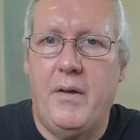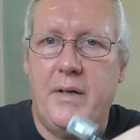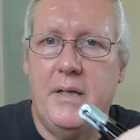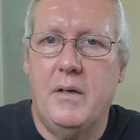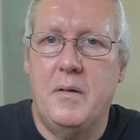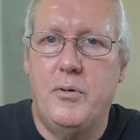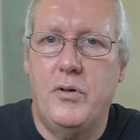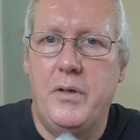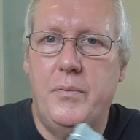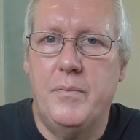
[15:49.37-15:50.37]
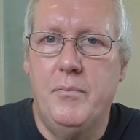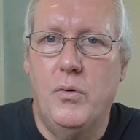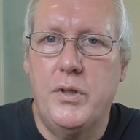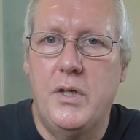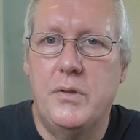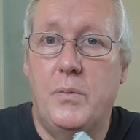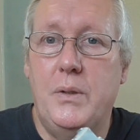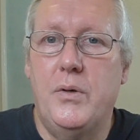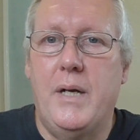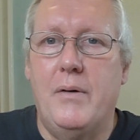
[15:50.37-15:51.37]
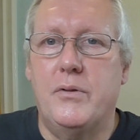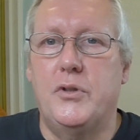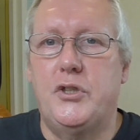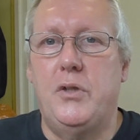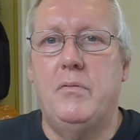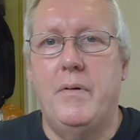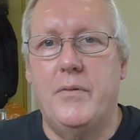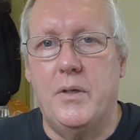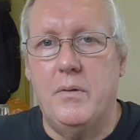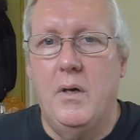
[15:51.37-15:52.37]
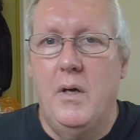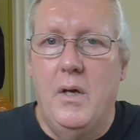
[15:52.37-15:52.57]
I think it'll improve with more use. I will do an outdoor shooting review